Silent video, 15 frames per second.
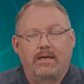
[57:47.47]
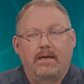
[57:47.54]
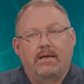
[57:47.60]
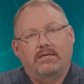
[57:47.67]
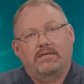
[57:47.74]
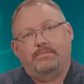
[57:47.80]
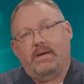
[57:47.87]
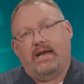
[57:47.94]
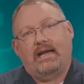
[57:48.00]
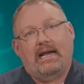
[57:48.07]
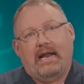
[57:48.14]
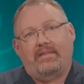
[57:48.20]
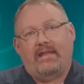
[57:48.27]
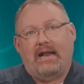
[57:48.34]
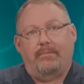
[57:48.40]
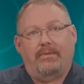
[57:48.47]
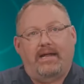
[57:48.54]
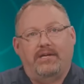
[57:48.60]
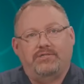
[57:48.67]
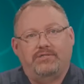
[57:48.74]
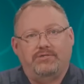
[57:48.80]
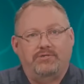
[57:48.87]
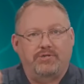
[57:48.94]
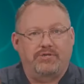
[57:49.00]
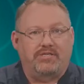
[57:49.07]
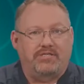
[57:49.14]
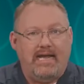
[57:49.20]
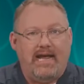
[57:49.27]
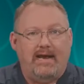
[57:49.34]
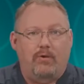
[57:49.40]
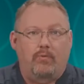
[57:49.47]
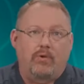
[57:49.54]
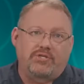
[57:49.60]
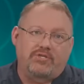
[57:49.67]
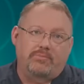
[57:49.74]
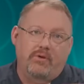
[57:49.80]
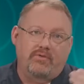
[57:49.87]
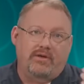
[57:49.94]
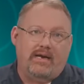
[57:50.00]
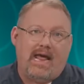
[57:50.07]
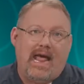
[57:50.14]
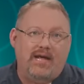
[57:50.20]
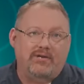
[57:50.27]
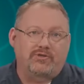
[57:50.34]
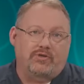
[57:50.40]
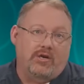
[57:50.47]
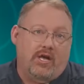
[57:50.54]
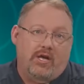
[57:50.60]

Depending on how that application is using data, once you move it into Azure,